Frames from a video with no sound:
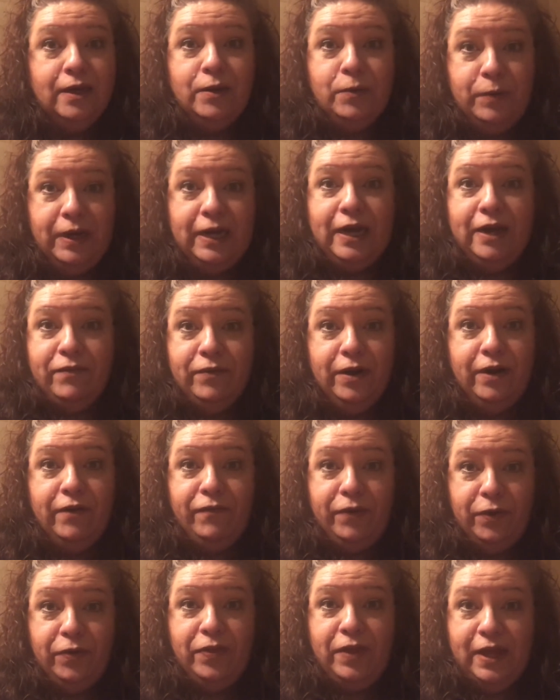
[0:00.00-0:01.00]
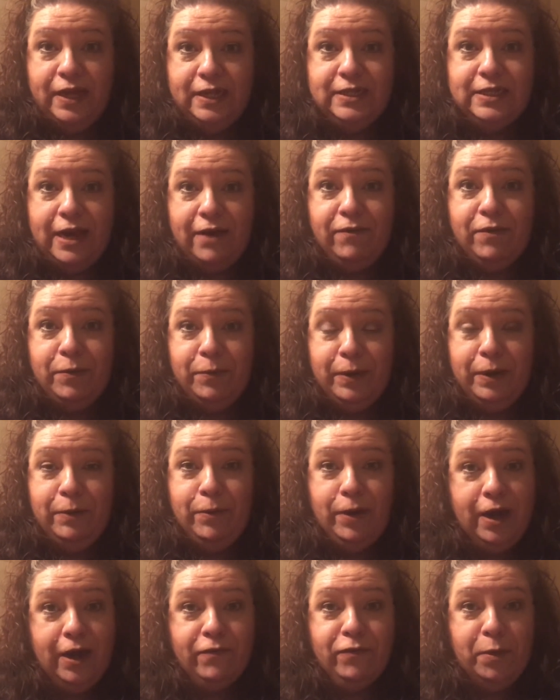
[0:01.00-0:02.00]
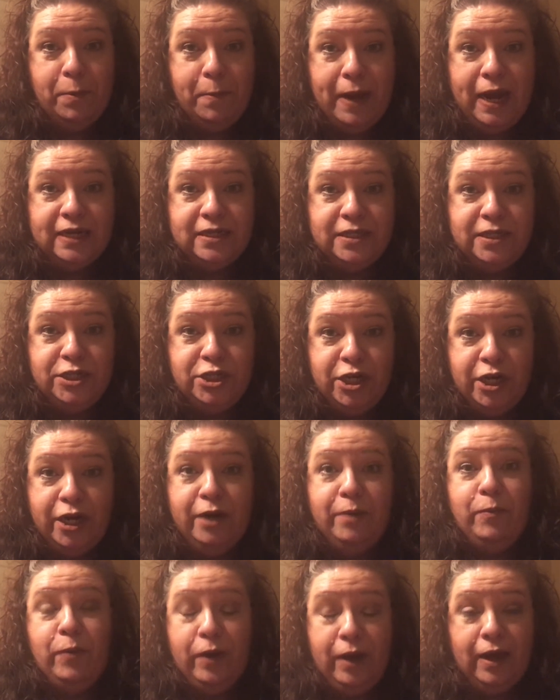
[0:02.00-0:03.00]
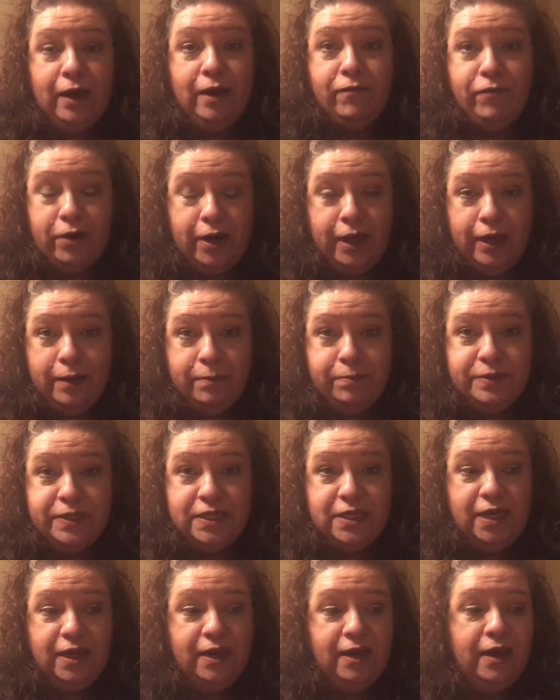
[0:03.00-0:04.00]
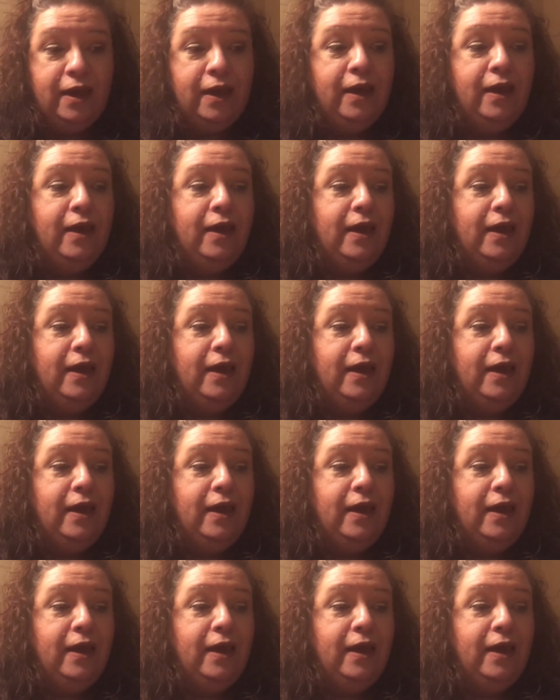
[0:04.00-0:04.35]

We covered a few things, haven't we? We covered BoxyCharm, we covered Ipsy,